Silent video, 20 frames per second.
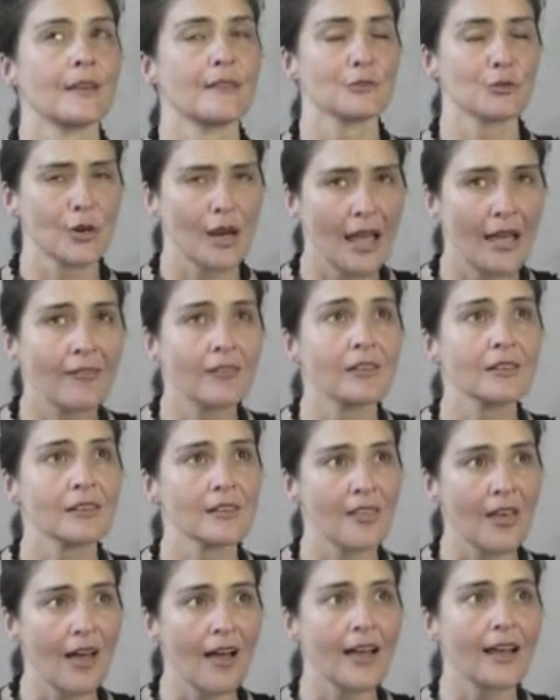I've traveled
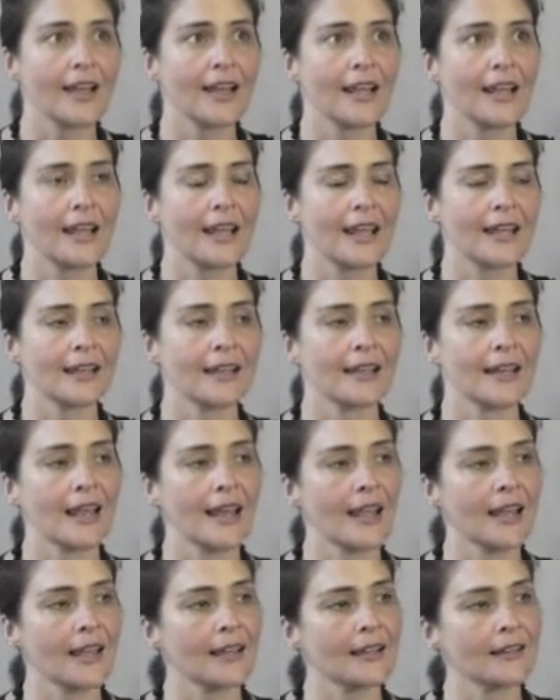a lot
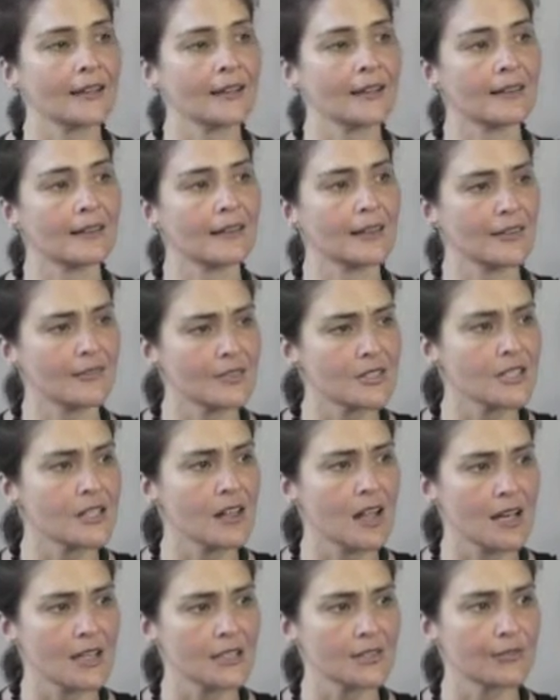and lived in a
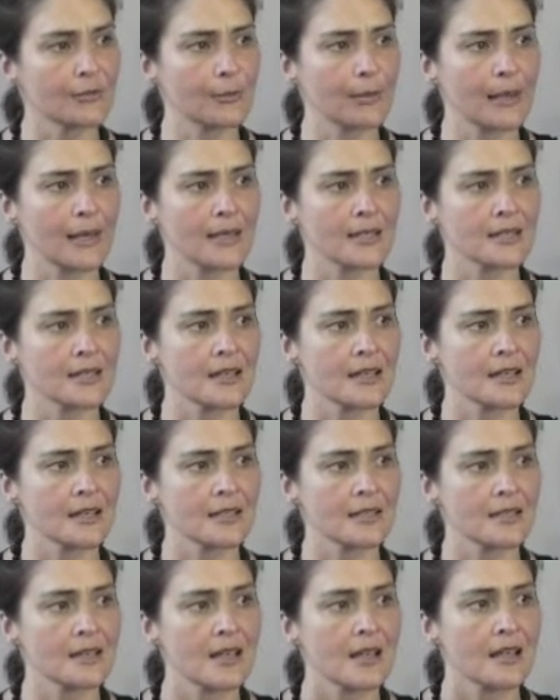lot of different
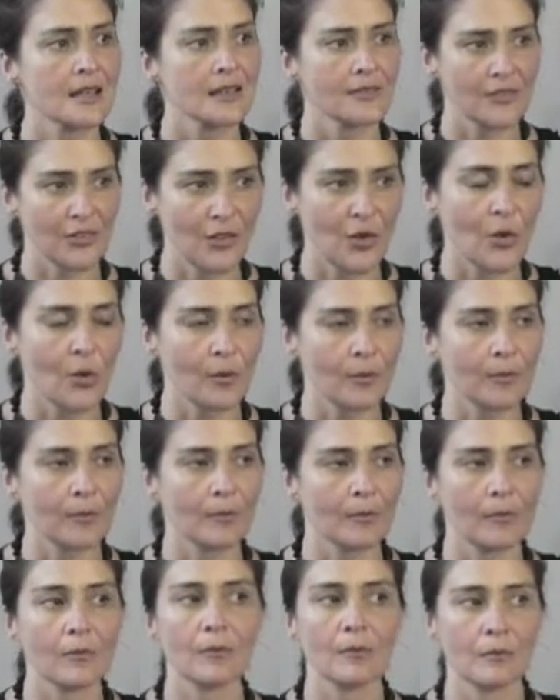places, even though I'm,
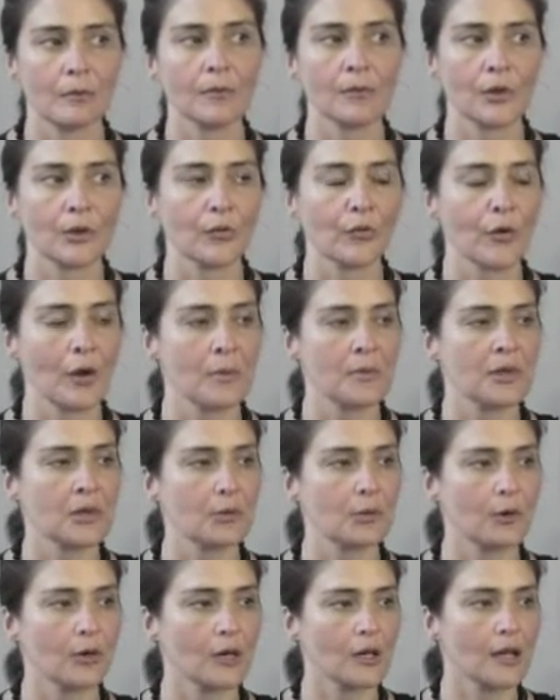you know, from New
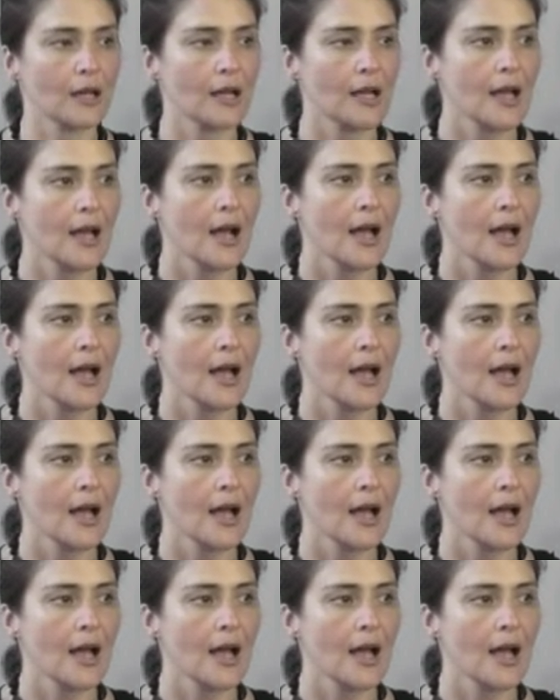York.